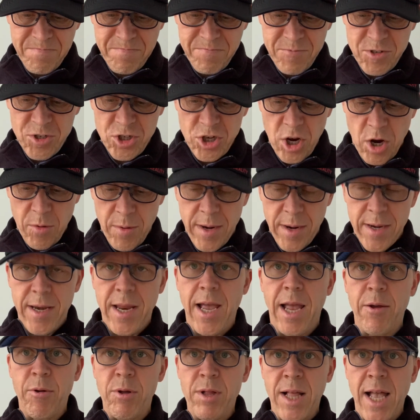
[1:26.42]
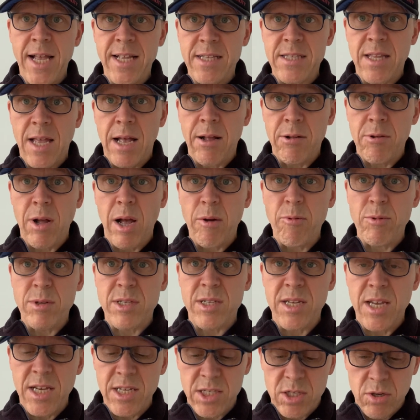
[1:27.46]
showing, it will get, I will
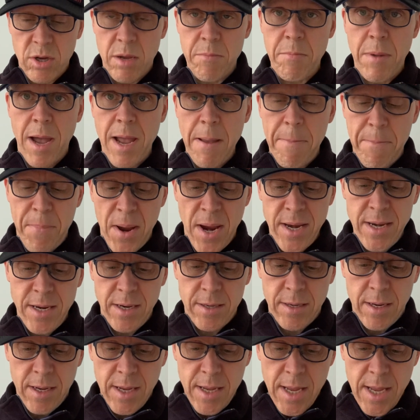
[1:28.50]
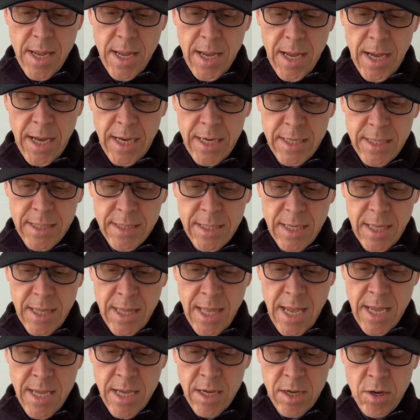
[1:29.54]
say so in my opinion. And
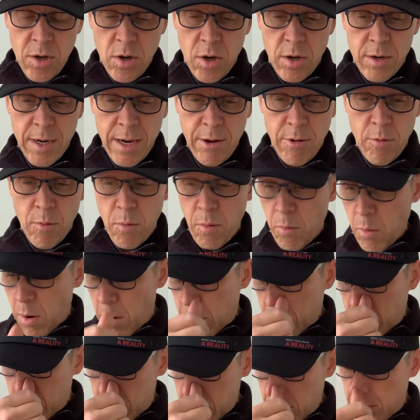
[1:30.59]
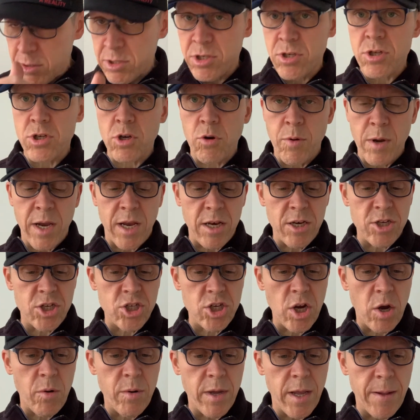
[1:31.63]
there you go. Now what I'm going to do is just quickly
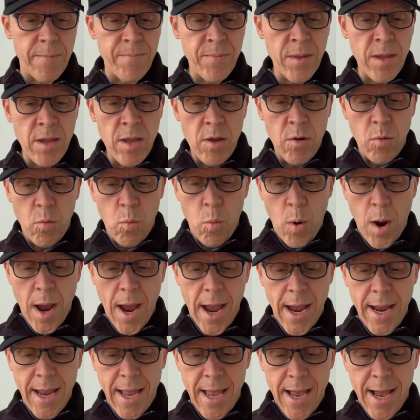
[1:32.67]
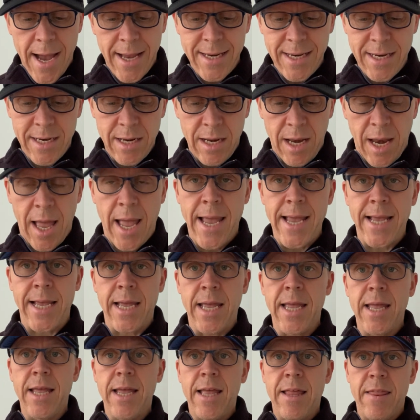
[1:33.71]
show you why I didn't like
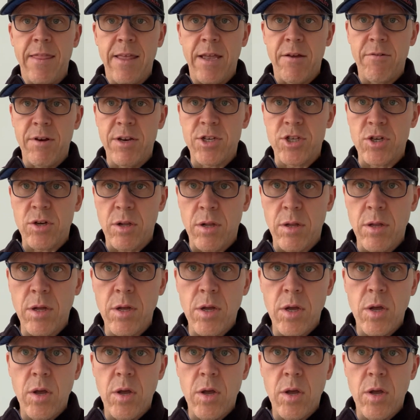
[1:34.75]
the original